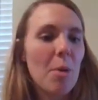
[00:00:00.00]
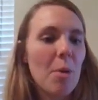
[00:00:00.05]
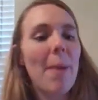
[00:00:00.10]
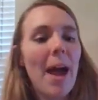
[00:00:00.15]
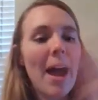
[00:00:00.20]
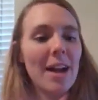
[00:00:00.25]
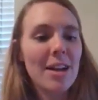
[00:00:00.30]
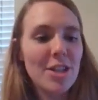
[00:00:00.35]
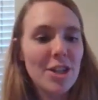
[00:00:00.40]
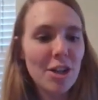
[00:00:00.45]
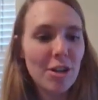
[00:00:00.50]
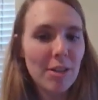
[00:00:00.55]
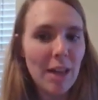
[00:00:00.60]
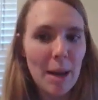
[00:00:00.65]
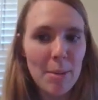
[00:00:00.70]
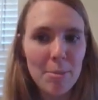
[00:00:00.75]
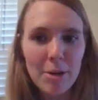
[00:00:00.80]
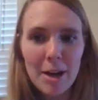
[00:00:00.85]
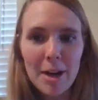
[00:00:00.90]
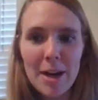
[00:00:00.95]
back to your
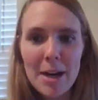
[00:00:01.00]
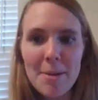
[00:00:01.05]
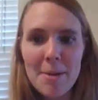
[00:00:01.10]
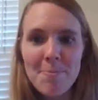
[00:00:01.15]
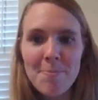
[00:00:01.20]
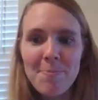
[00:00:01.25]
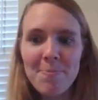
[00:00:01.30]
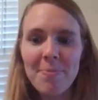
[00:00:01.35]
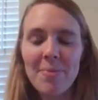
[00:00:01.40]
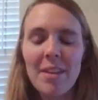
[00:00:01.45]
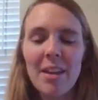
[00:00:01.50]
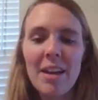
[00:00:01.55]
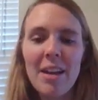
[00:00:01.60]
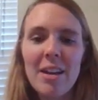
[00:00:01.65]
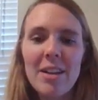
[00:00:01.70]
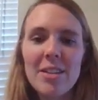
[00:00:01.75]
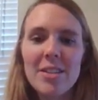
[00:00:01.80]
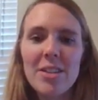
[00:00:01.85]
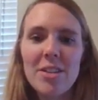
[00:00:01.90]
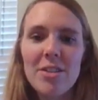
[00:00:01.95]
library.
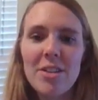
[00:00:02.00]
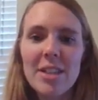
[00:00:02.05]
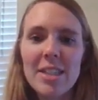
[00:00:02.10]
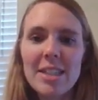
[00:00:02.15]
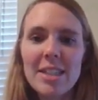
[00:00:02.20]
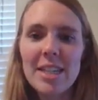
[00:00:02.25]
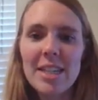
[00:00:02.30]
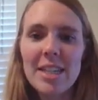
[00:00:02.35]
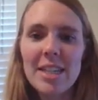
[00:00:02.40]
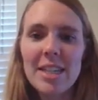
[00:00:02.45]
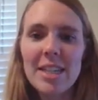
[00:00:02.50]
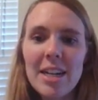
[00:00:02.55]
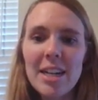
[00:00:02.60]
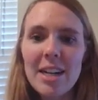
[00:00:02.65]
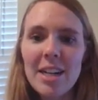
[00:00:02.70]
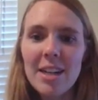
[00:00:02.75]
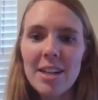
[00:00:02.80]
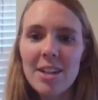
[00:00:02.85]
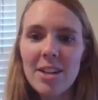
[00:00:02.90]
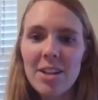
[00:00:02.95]
So you can see here,